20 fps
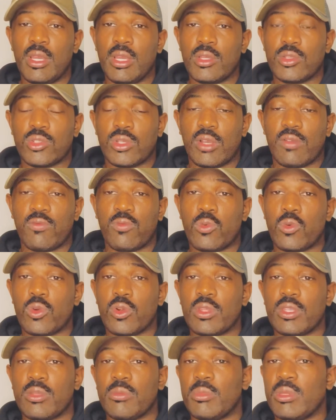So I've
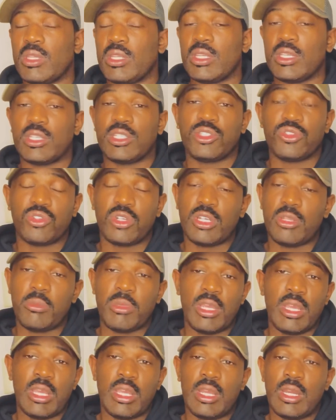worn them in the extreme
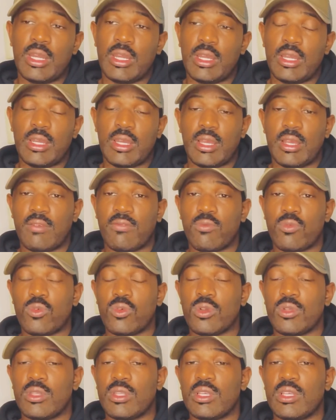heat. I've
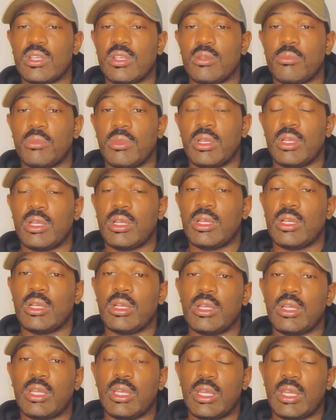worn them
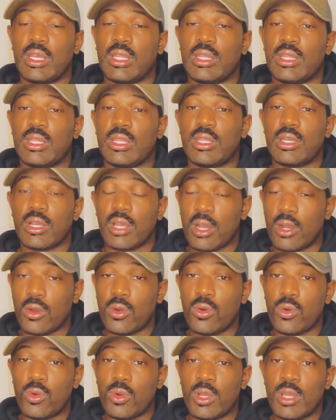in the
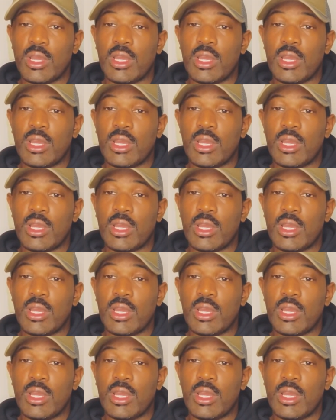cold.